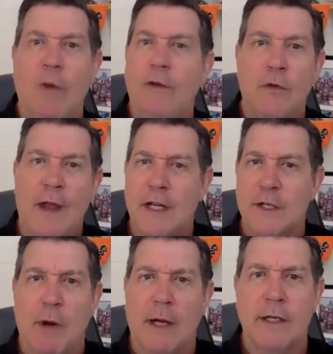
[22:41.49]
We do that as
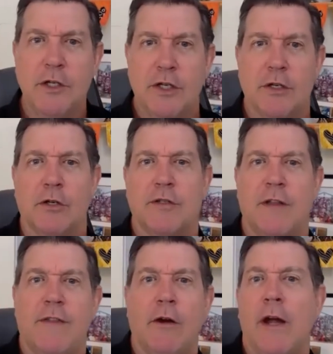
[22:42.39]
practitioners,
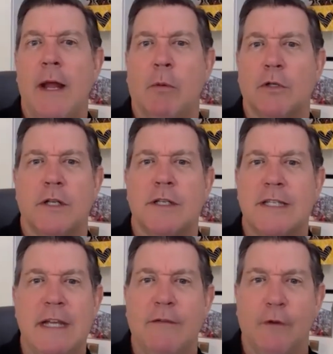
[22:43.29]
that they're unable to
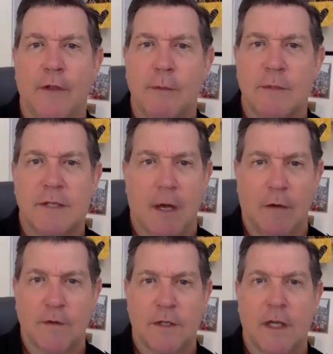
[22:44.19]
see for
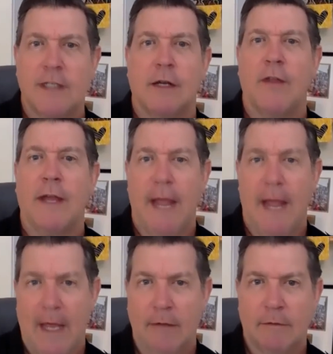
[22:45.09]
themselves until they
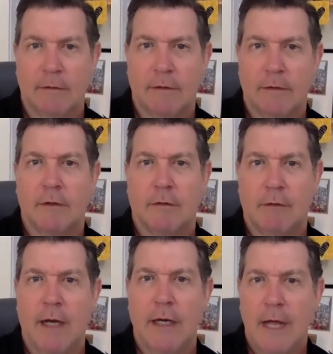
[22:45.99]
can,
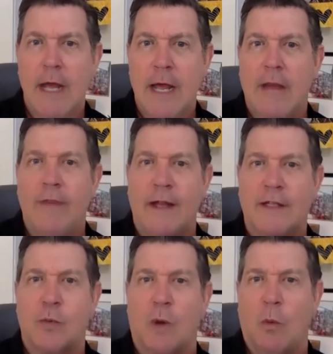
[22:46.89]
right? And
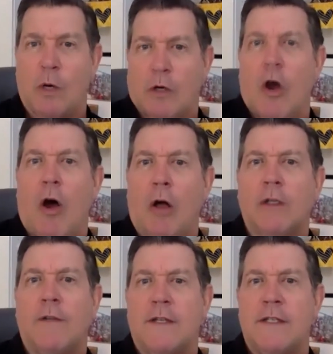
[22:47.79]
that's what we're called
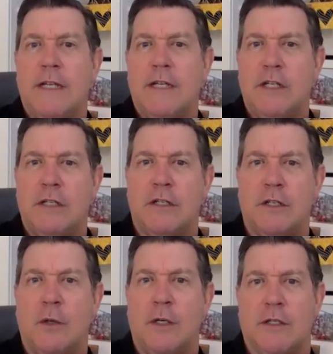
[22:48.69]
in this teaching to
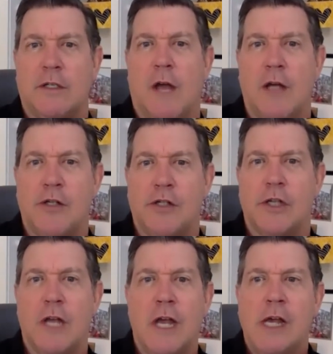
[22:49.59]
do, is to not just
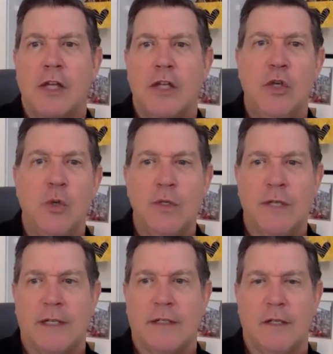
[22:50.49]
use
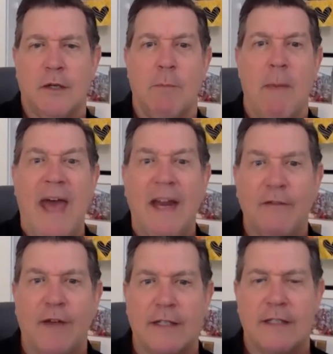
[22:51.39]
it to
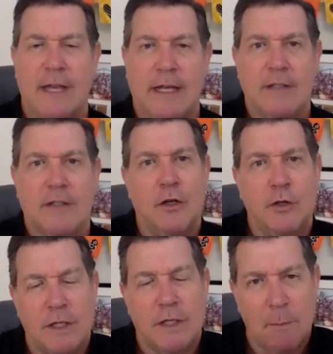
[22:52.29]
manifest things, to
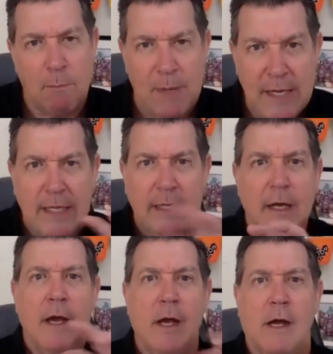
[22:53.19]
use it to be
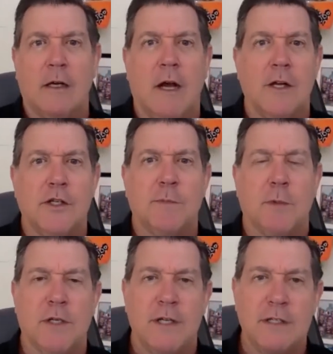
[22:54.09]
a conscious
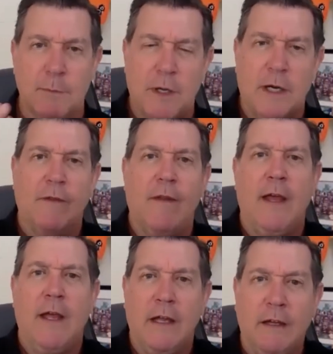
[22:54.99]
participant in
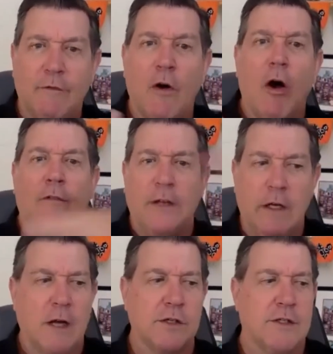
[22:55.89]
the evolving
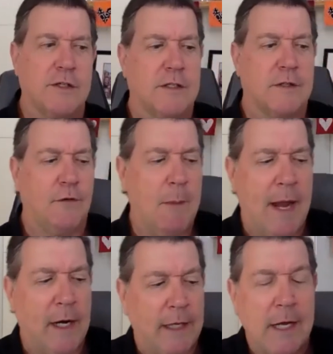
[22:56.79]
consciousness of
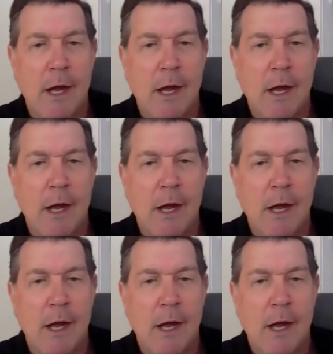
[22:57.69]
humanity.